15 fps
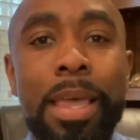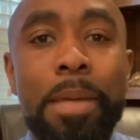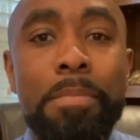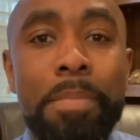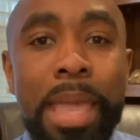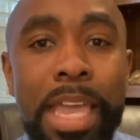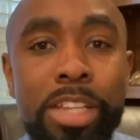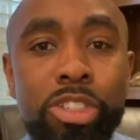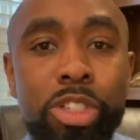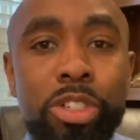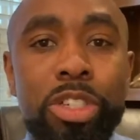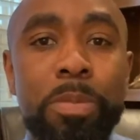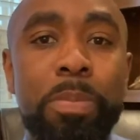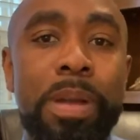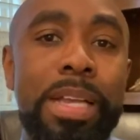major
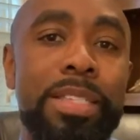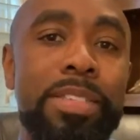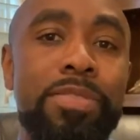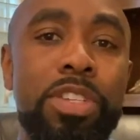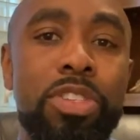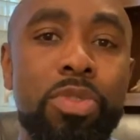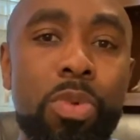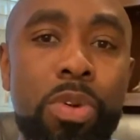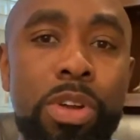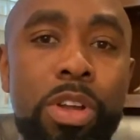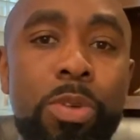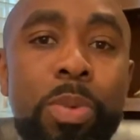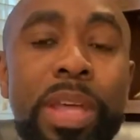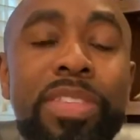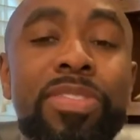depressive
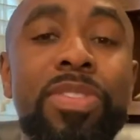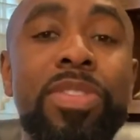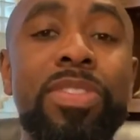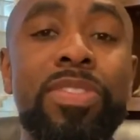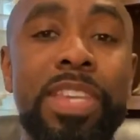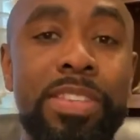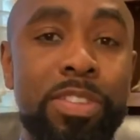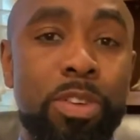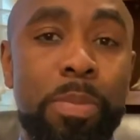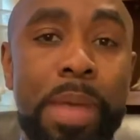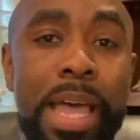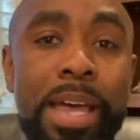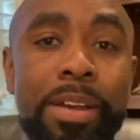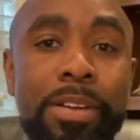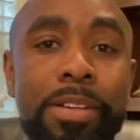disorder with seasonal
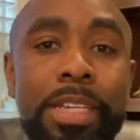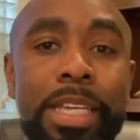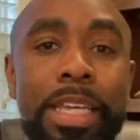pattern.